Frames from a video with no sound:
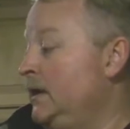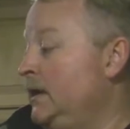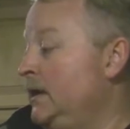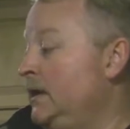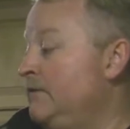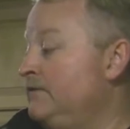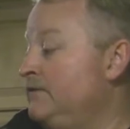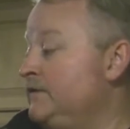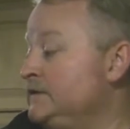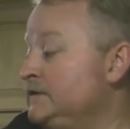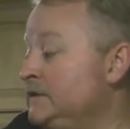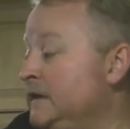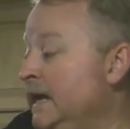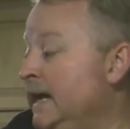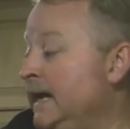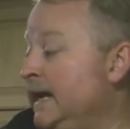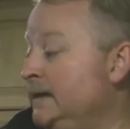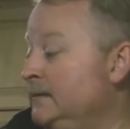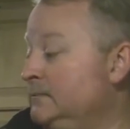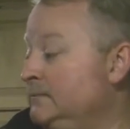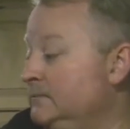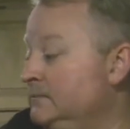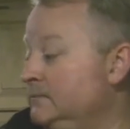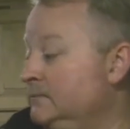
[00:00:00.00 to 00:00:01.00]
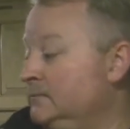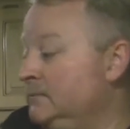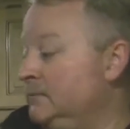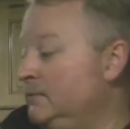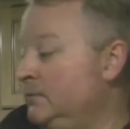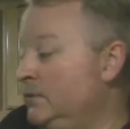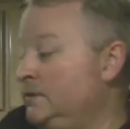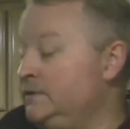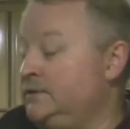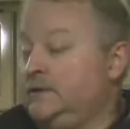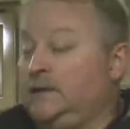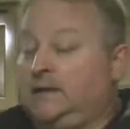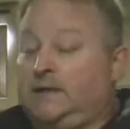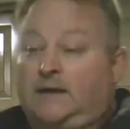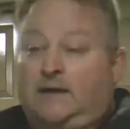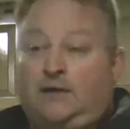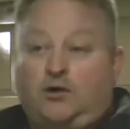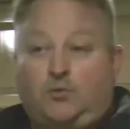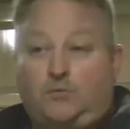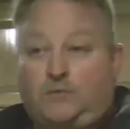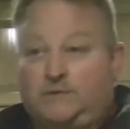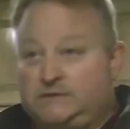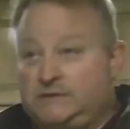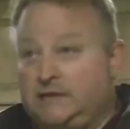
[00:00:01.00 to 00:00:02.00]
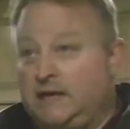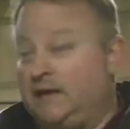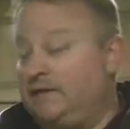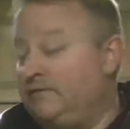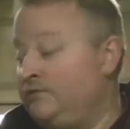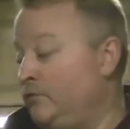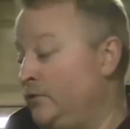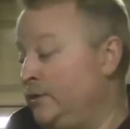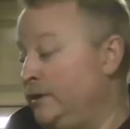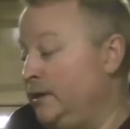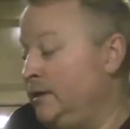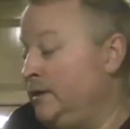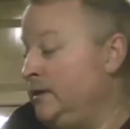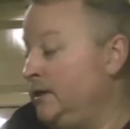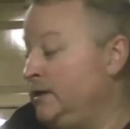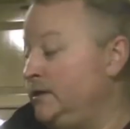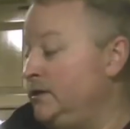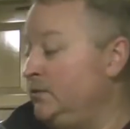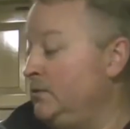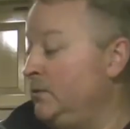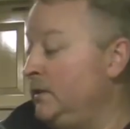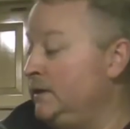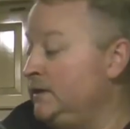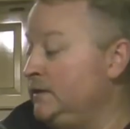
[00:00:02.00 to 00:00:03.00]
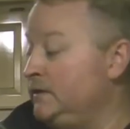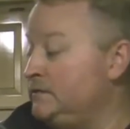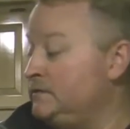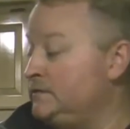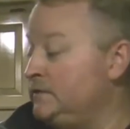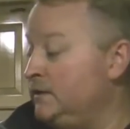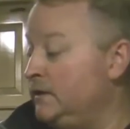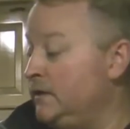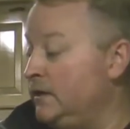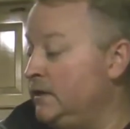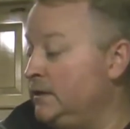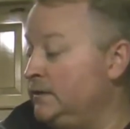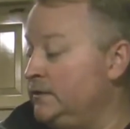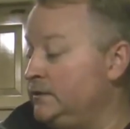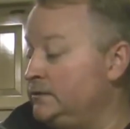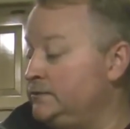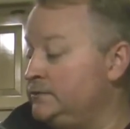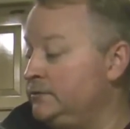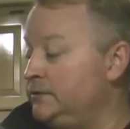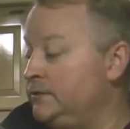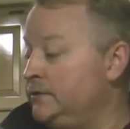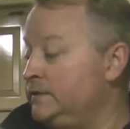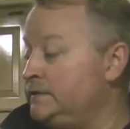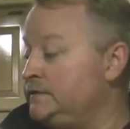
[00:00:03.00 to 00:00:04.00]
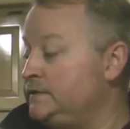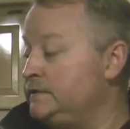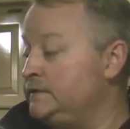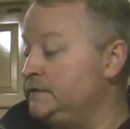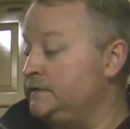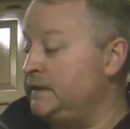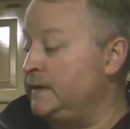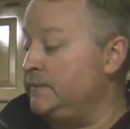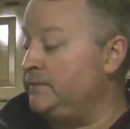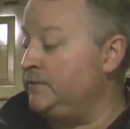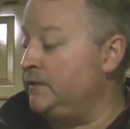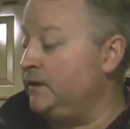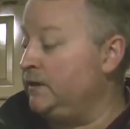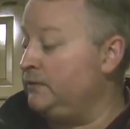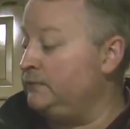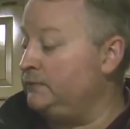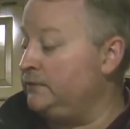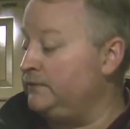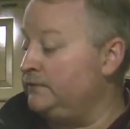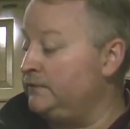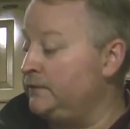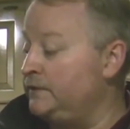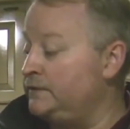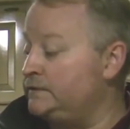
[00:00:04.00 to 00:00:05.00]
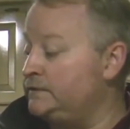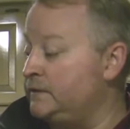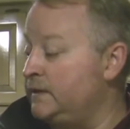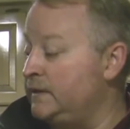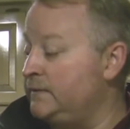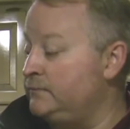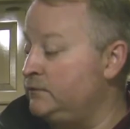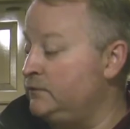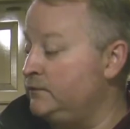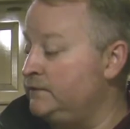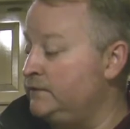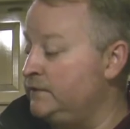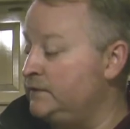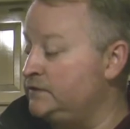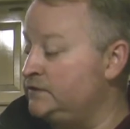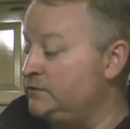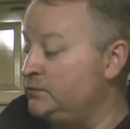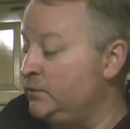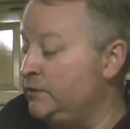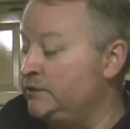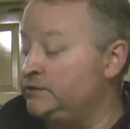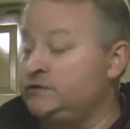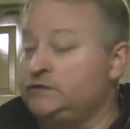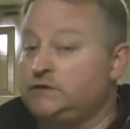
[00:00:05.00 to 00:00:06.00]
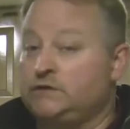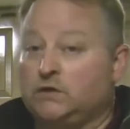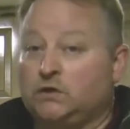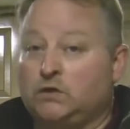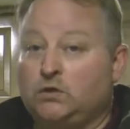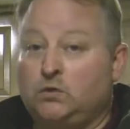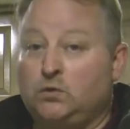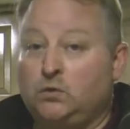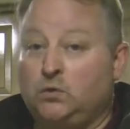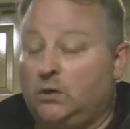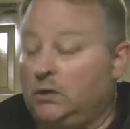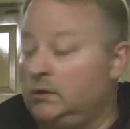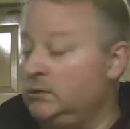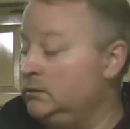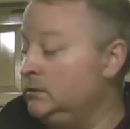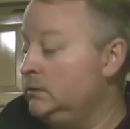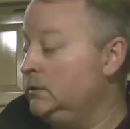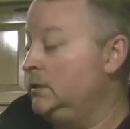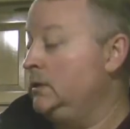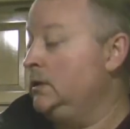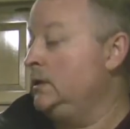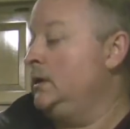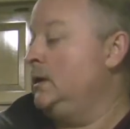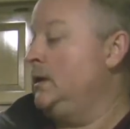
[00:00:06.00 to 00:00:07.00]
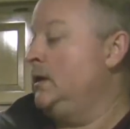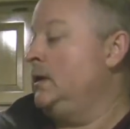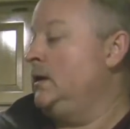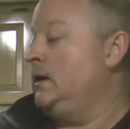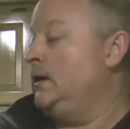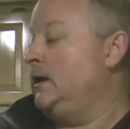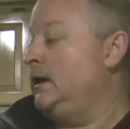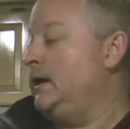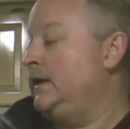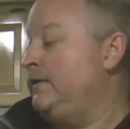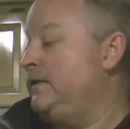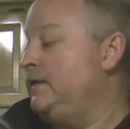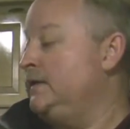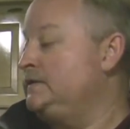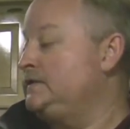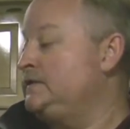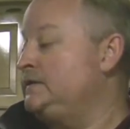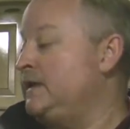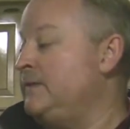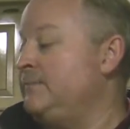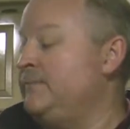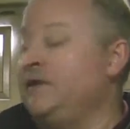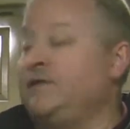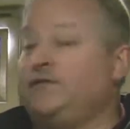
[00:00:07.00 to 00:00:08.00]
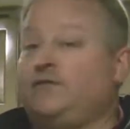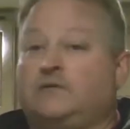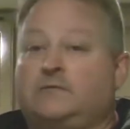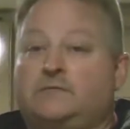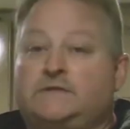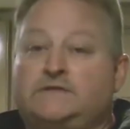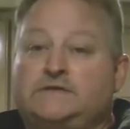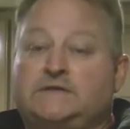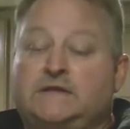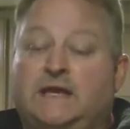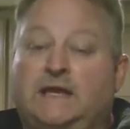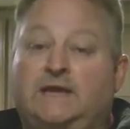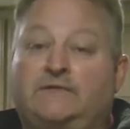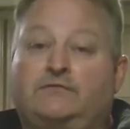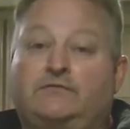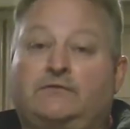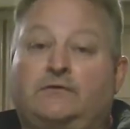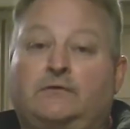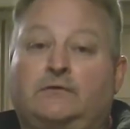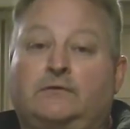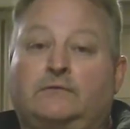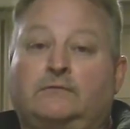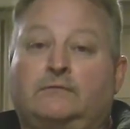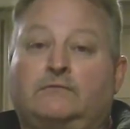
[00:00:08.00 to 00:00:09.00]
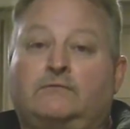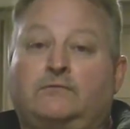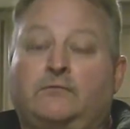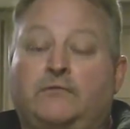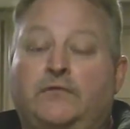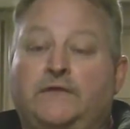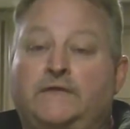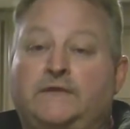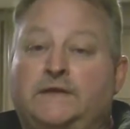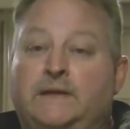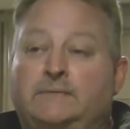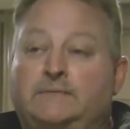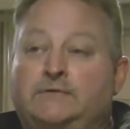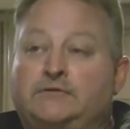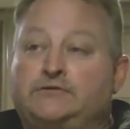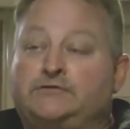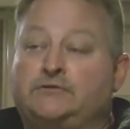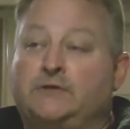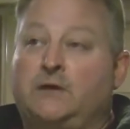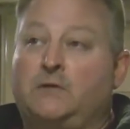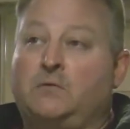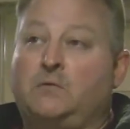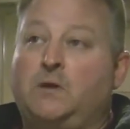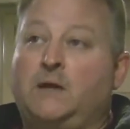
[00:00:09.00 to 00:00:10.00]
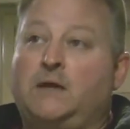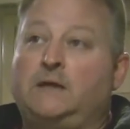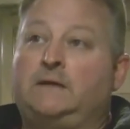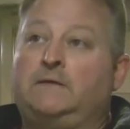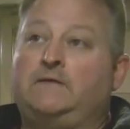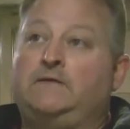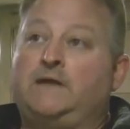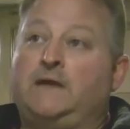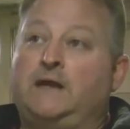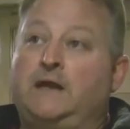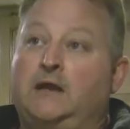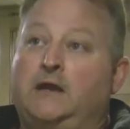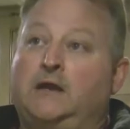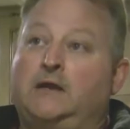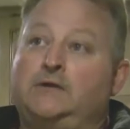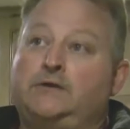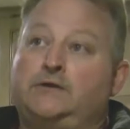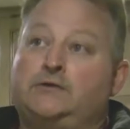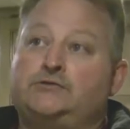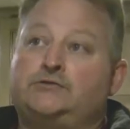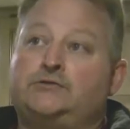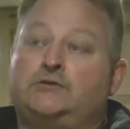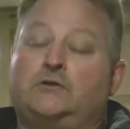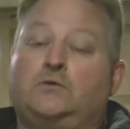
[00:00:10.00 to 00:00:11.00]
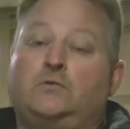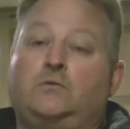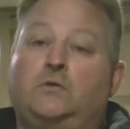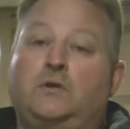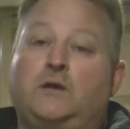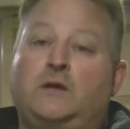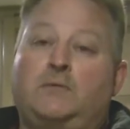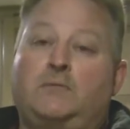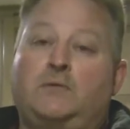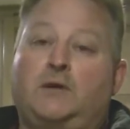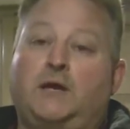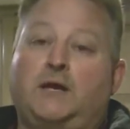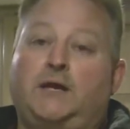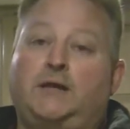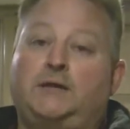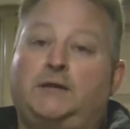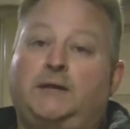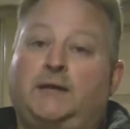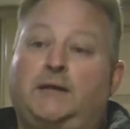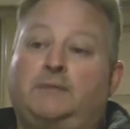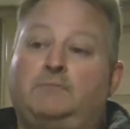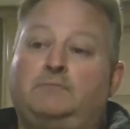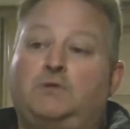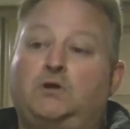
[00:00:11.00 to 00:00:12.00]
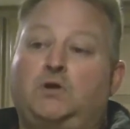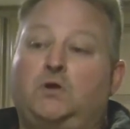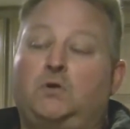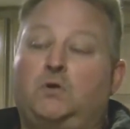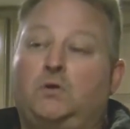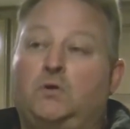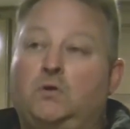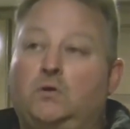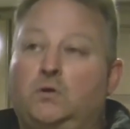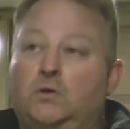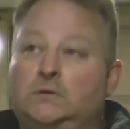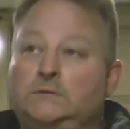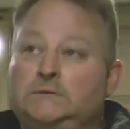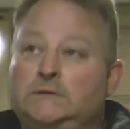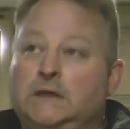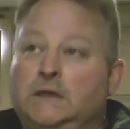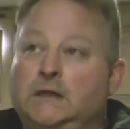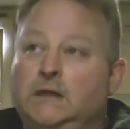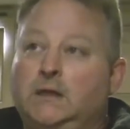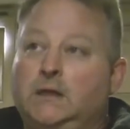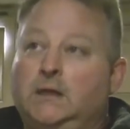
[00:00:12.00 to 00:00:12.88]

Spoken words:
If it's hot, and I hope it's hot for you, and you want to use the air conditioner, it's the same thing in reverse. I move this switch to cool. I then set my thermostat for the temperature I want. The air conditioner will come on and blow cold.